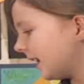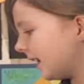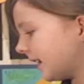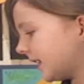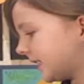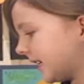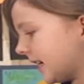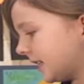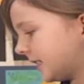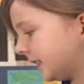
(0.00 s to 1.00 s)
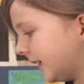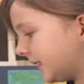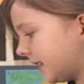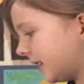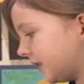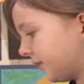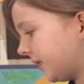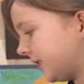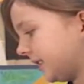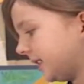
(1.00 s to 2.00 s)
Here it says, letter is
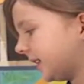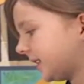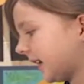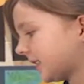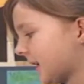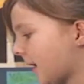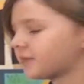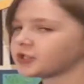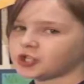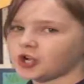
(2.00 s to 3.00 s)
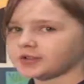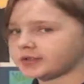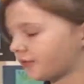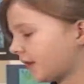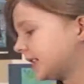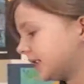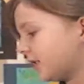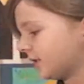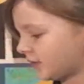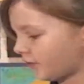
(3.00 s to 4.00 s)
written in a text type that shows the reader
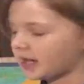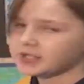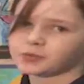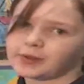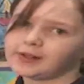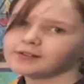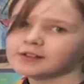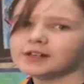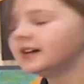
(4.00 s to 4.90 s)
knows the writer well.